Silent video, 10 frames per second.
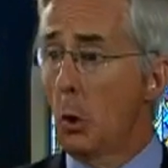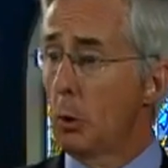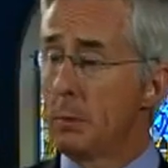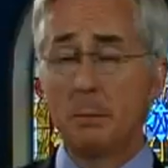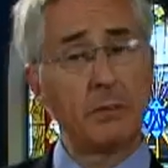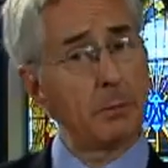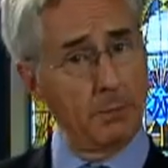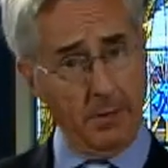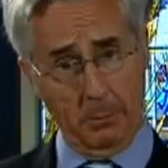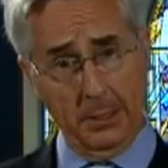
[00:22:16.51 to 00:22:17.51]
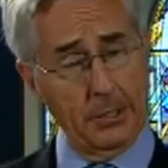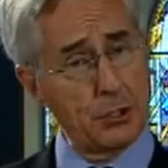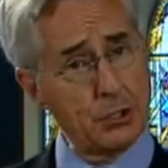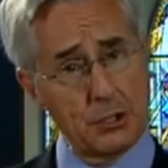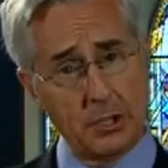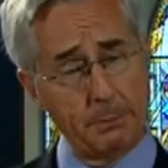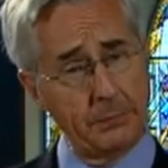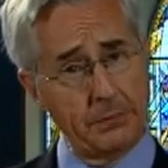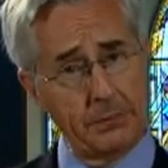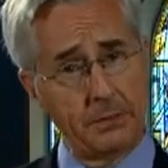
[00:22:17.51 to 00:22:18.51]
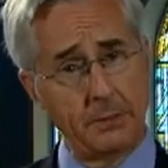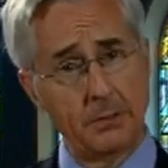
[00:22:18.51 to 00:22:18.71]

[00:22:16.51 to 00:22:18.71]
Or maybe some of our relationships.